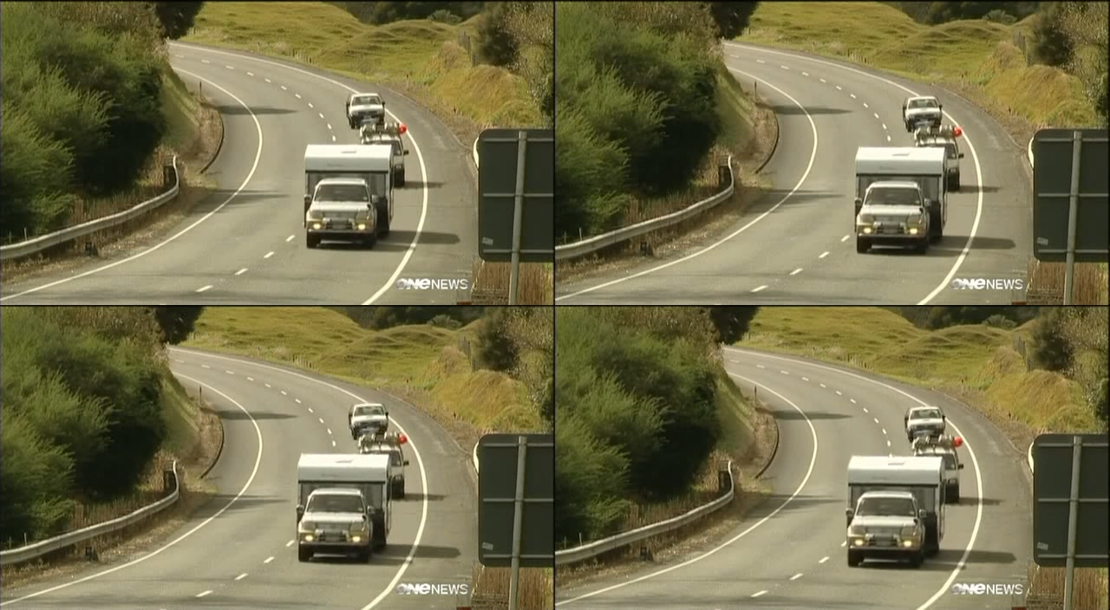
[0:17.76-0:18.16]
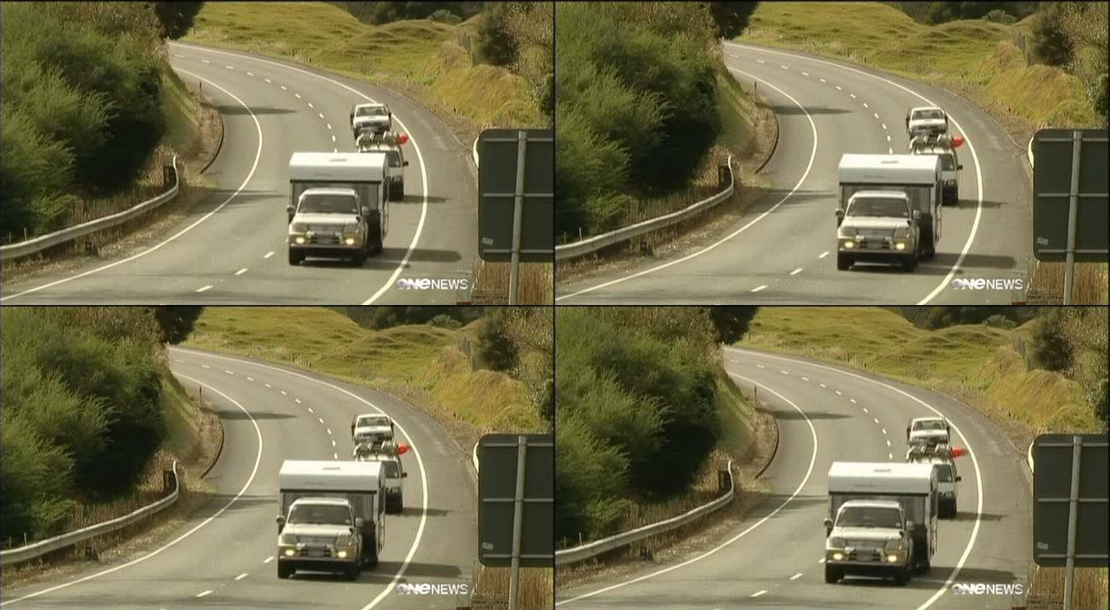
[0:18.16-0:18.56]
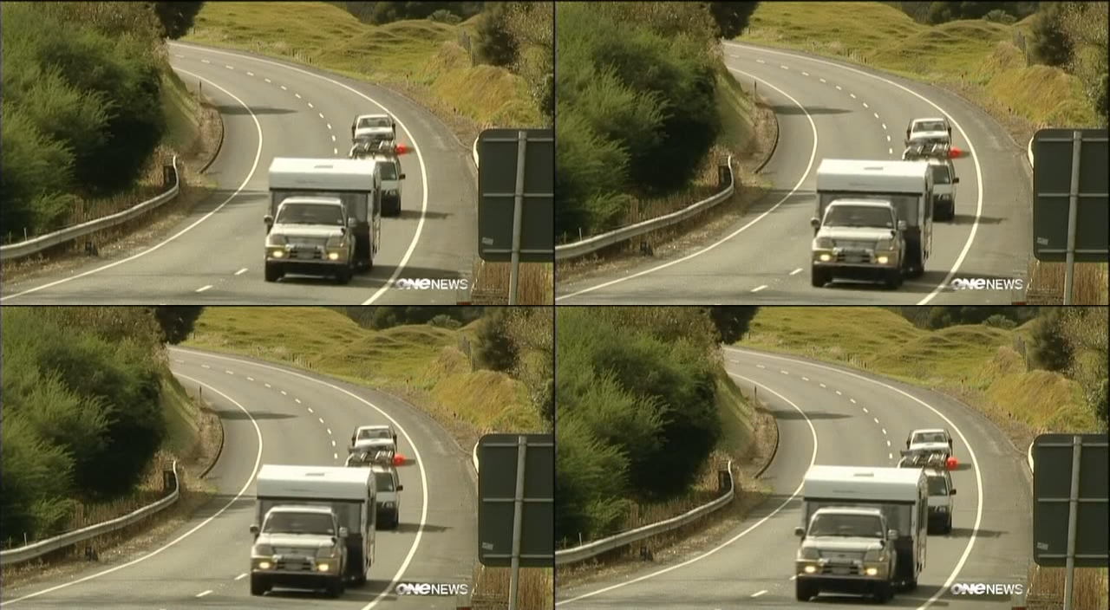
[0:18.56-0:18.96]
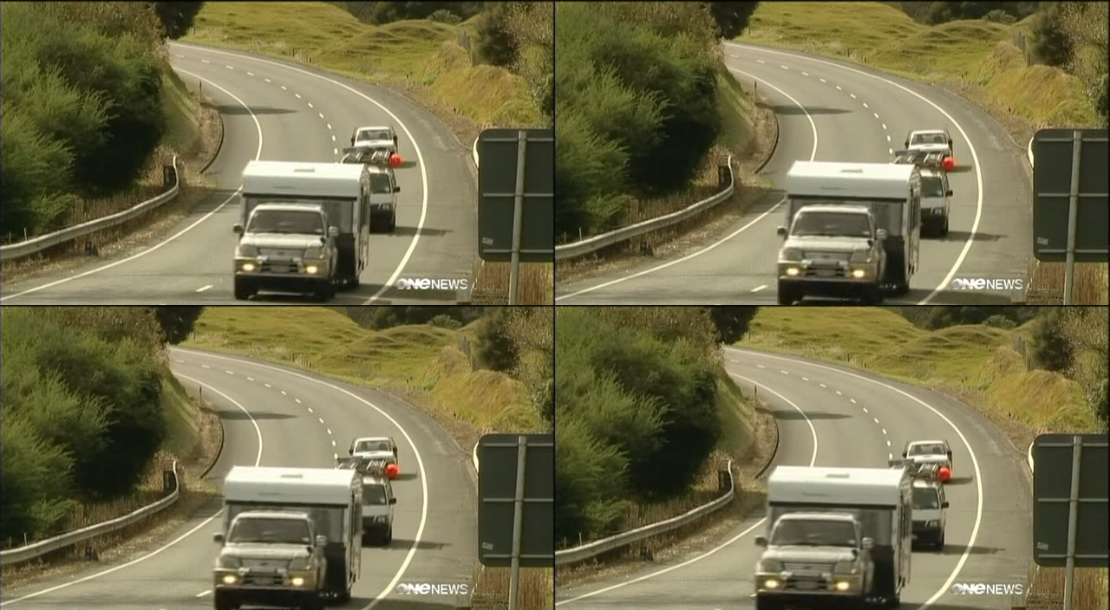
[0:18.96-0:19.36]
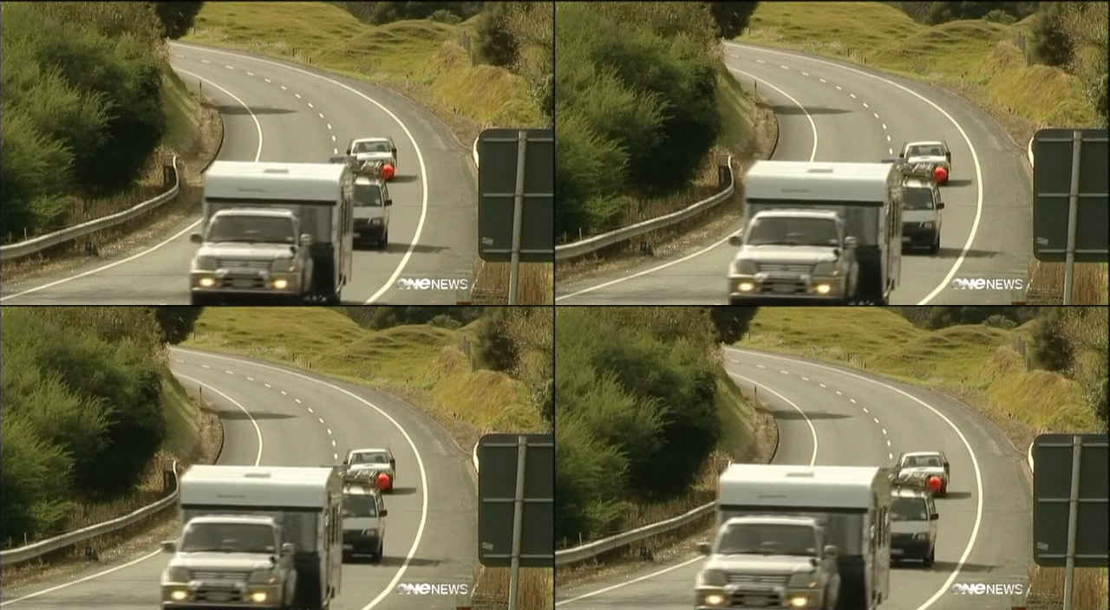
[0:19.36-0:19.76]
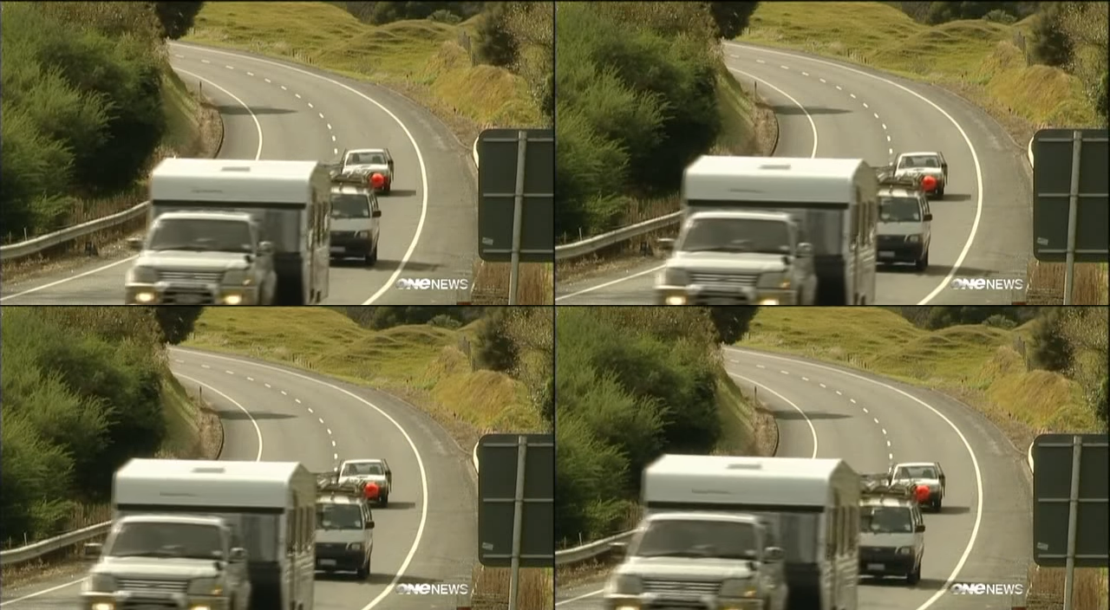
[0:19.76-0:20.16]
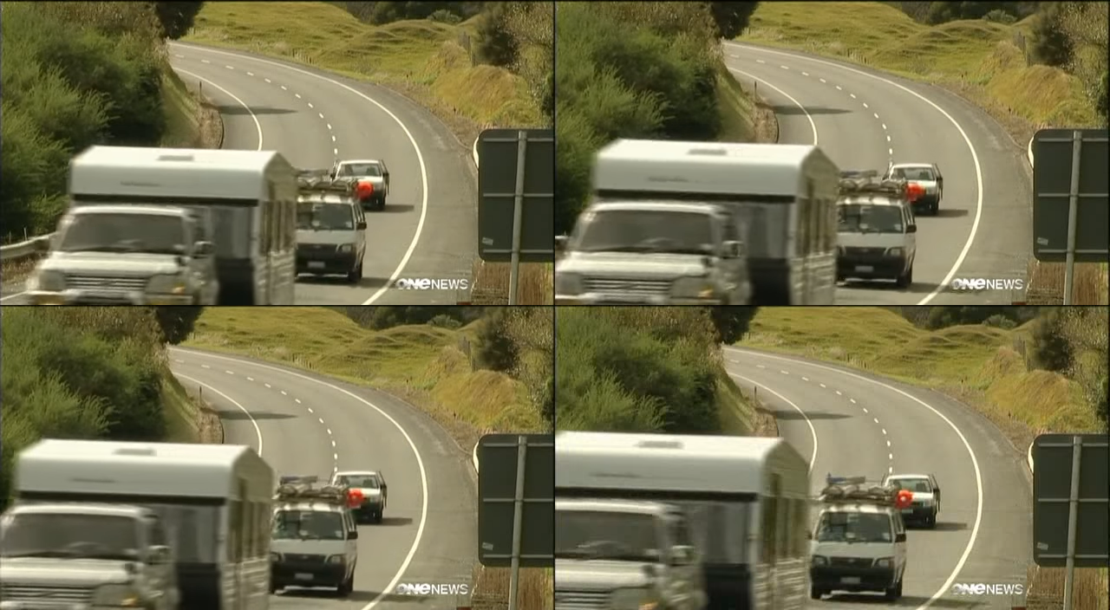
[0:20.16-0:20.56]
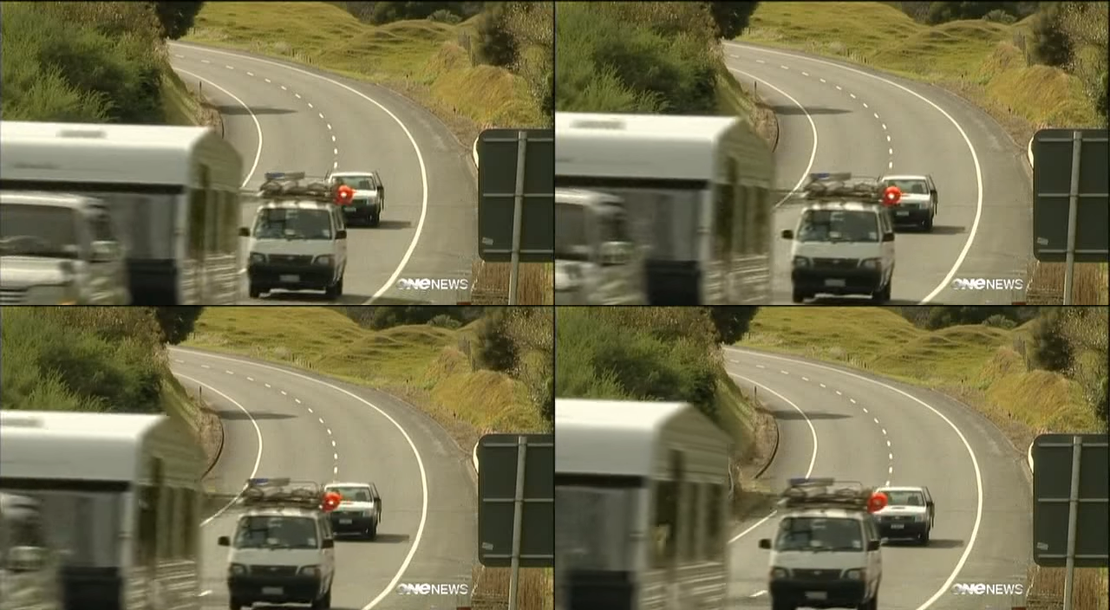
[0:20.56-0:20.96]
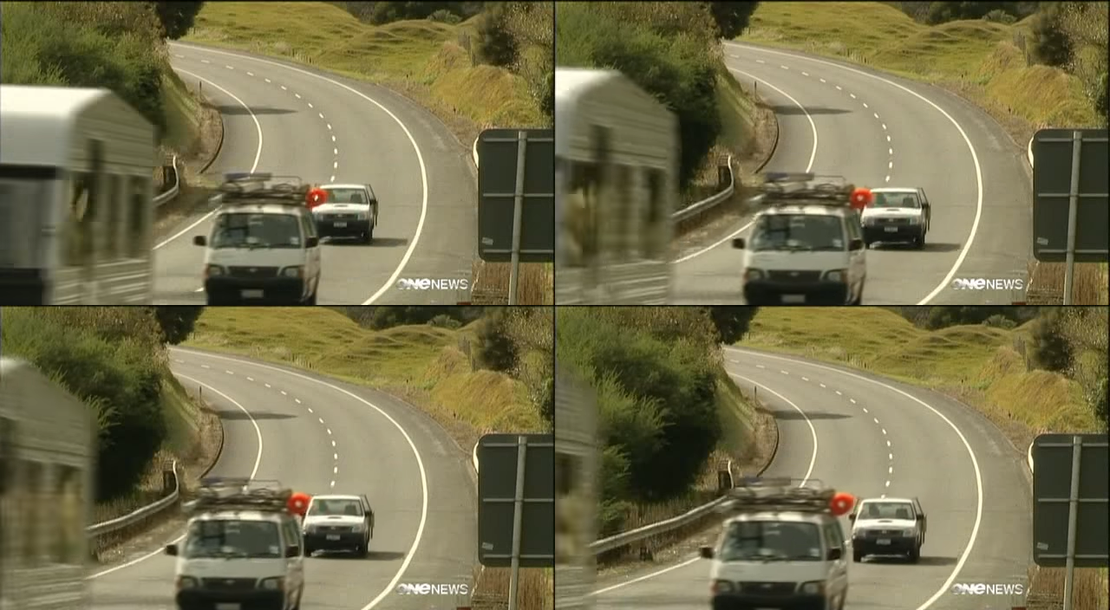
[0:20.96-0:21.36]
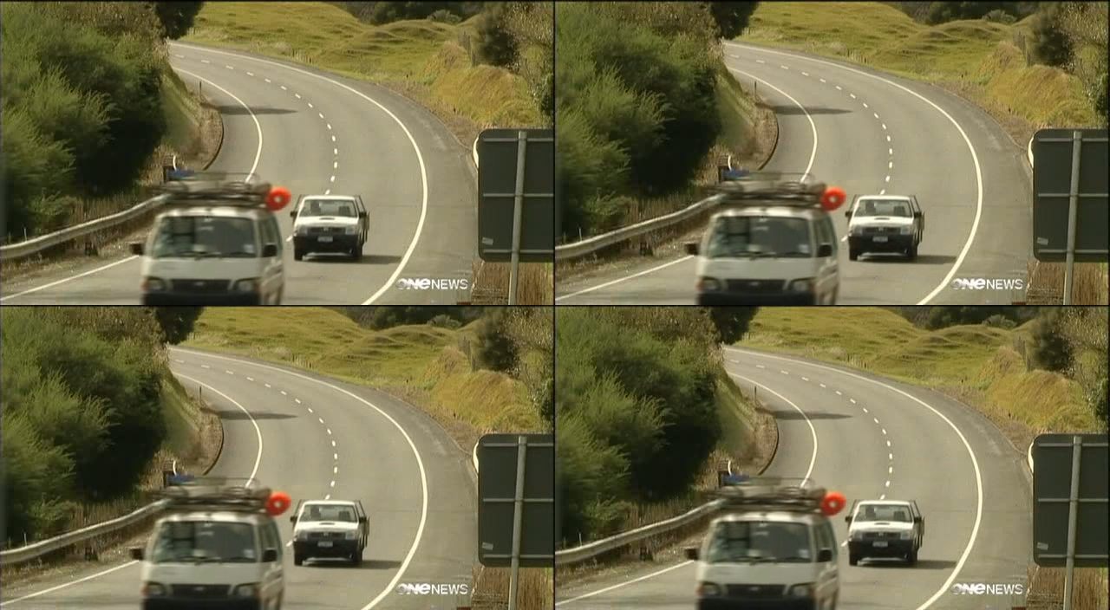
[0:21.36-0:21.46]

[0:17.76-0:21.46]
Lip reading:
(no speaker visible)